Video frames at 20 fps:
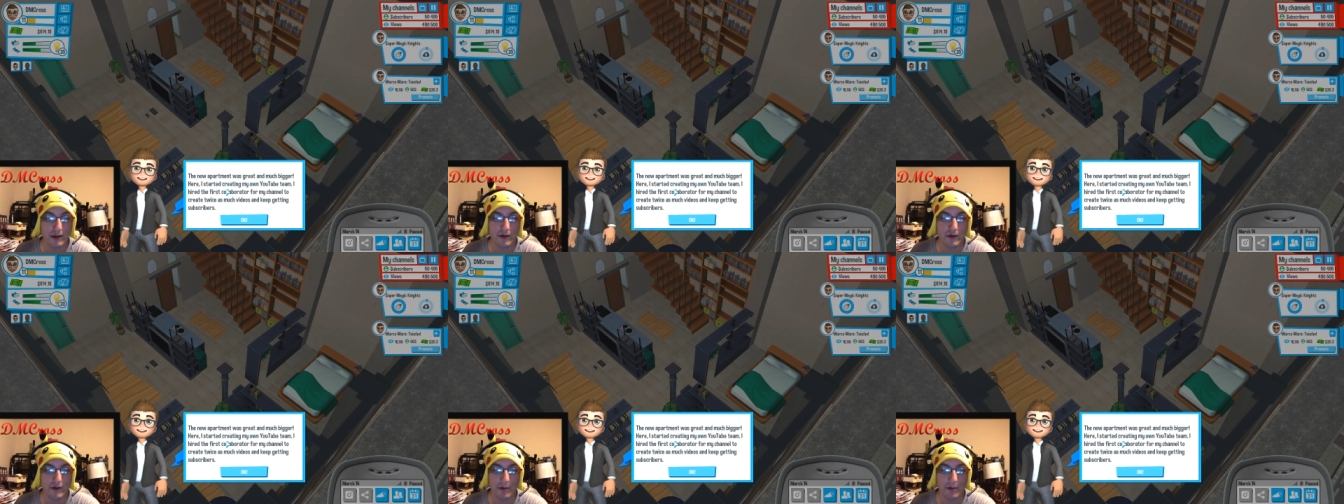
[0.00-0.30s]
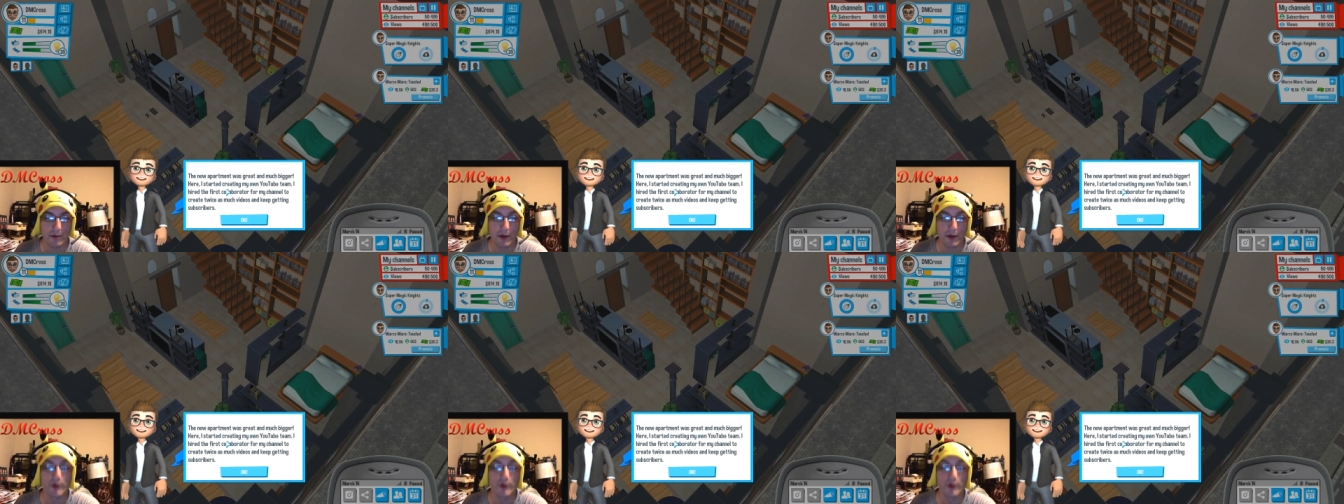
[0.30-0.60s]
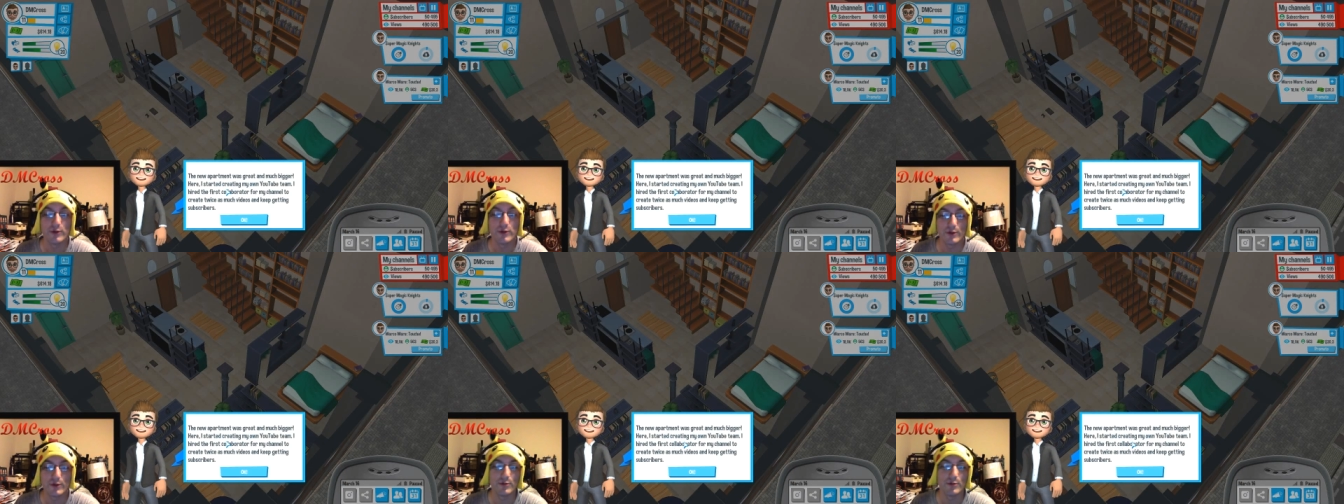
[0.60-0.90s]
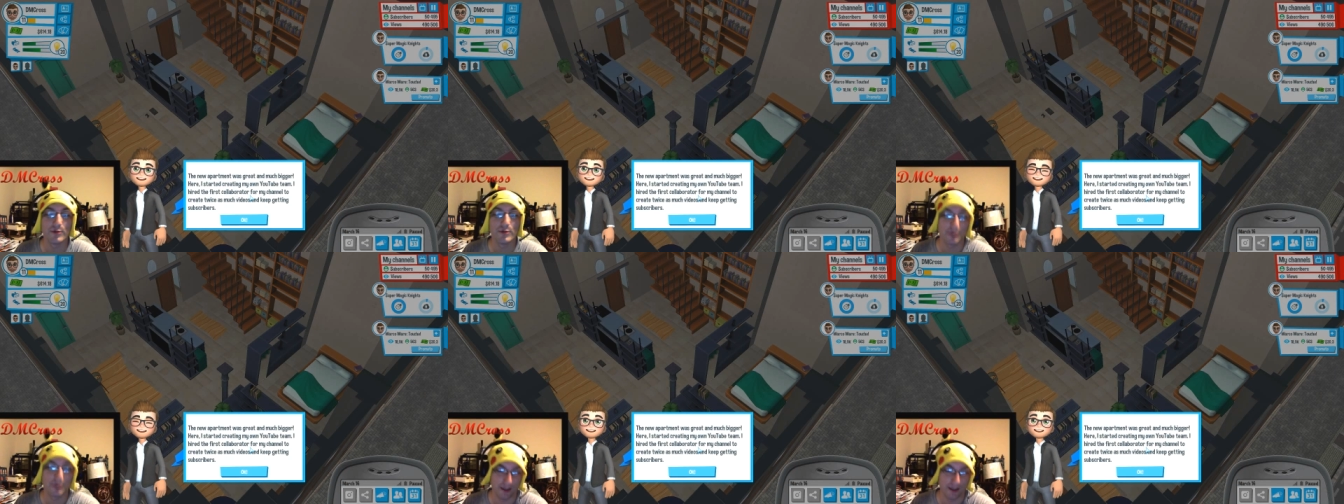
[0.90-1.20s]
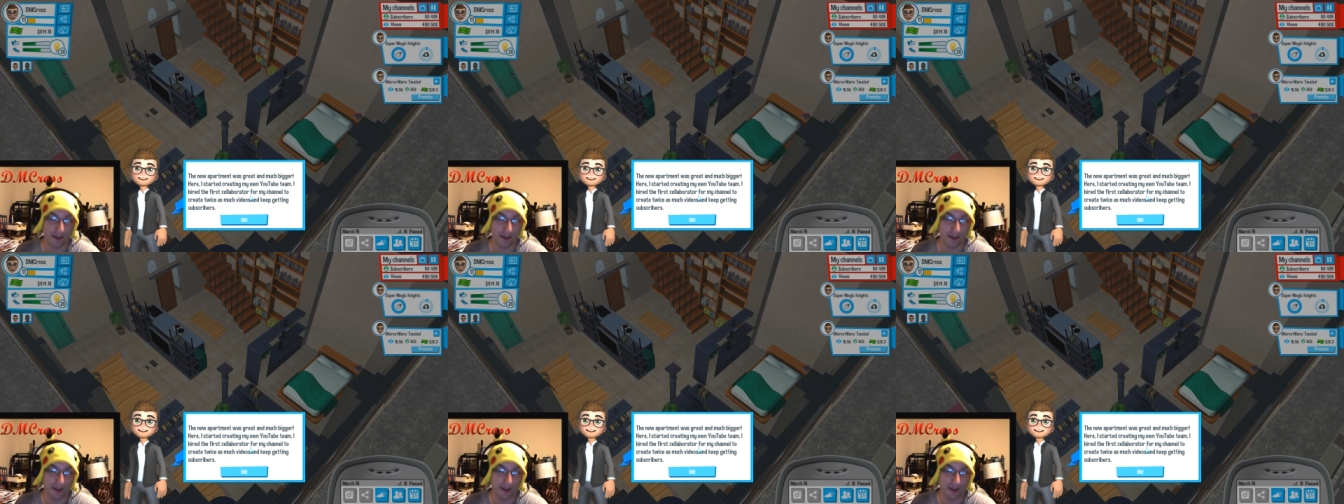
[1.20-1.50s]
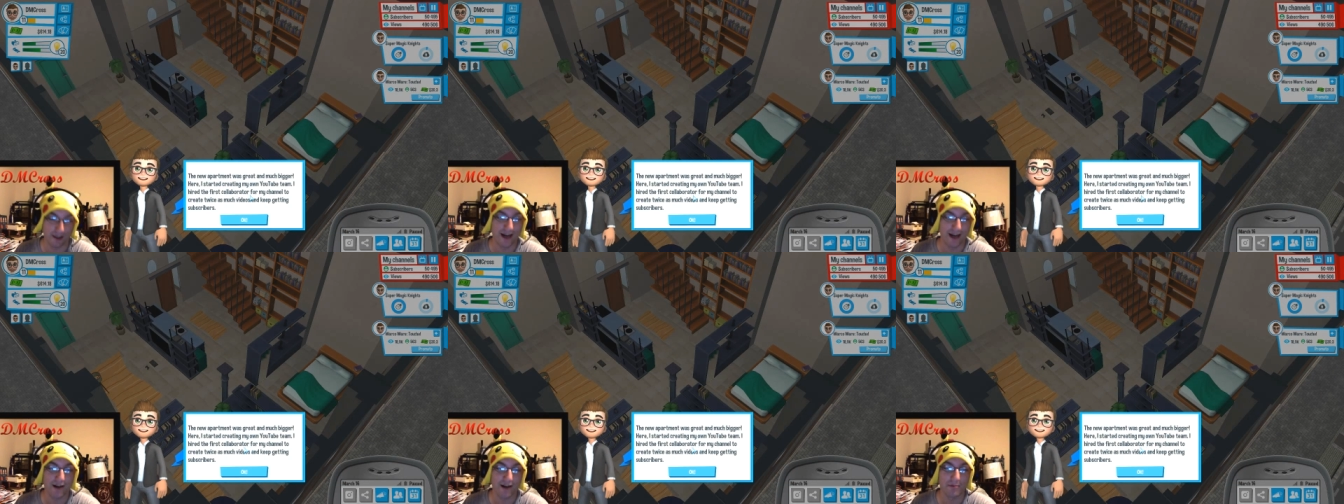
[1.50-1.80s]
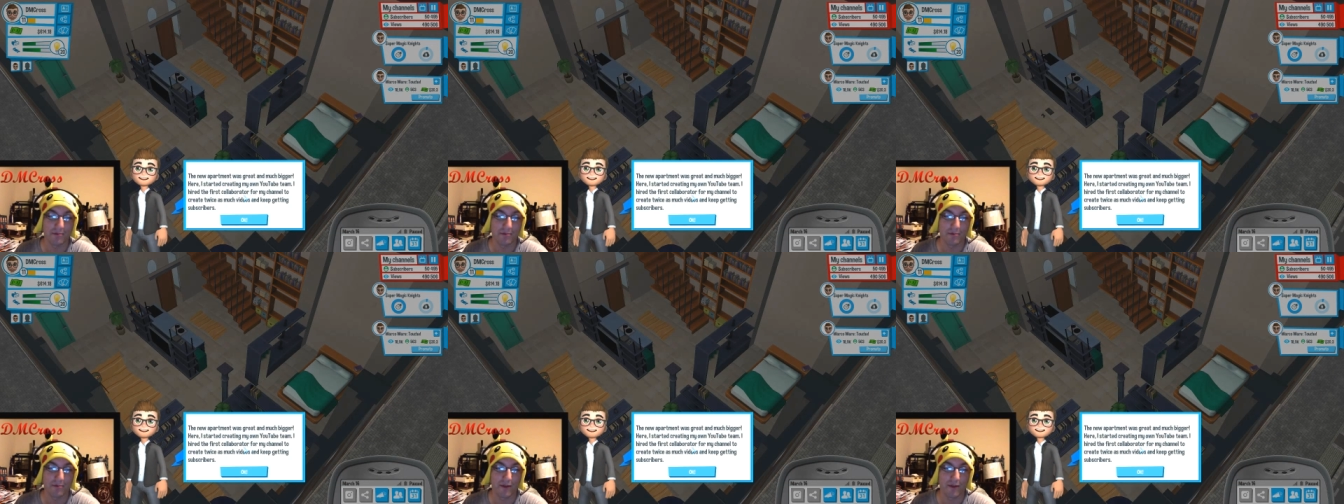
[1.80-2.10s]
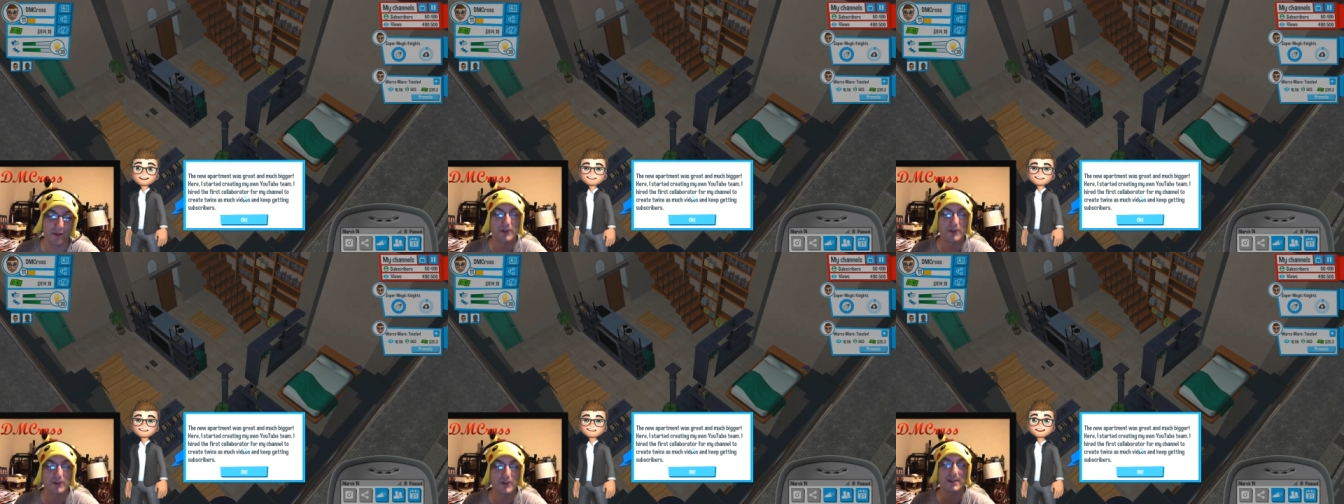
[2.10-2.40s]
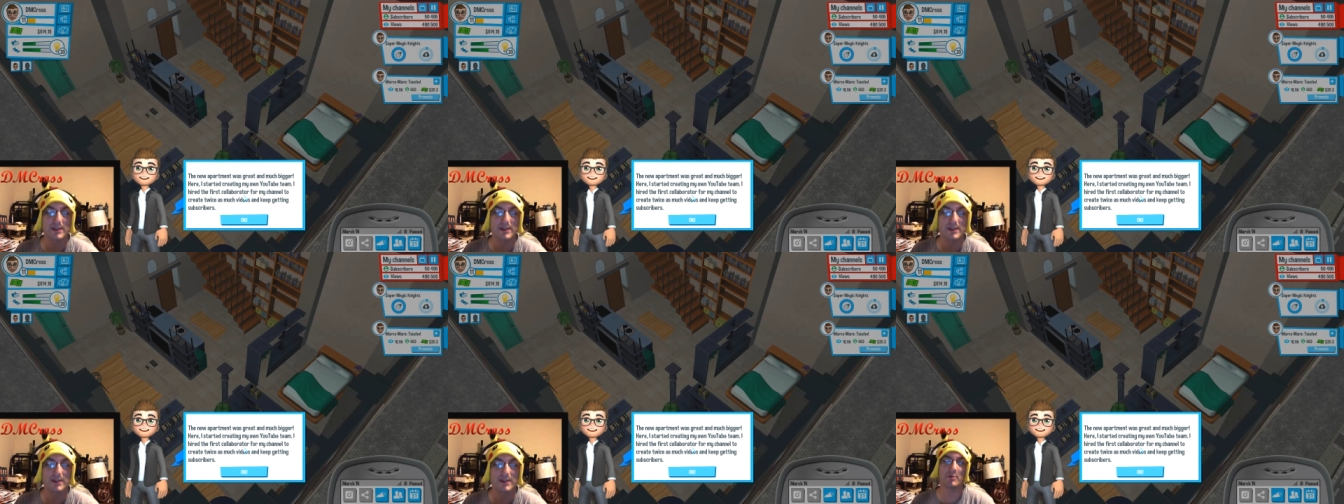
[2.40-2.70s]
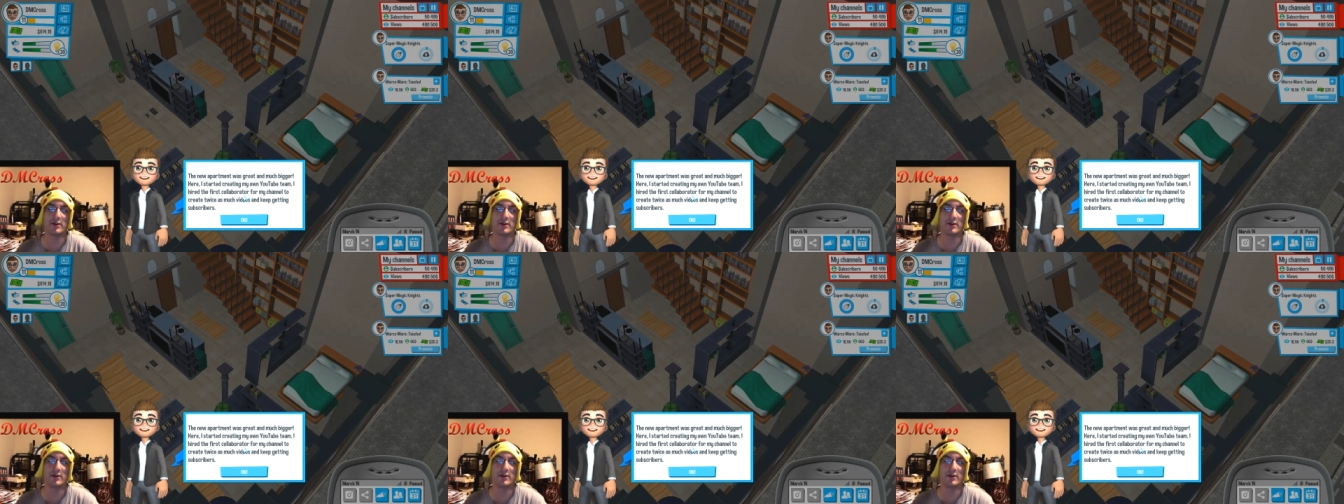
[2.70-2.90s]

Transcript: create my own YouTube team. I hired the first collaborator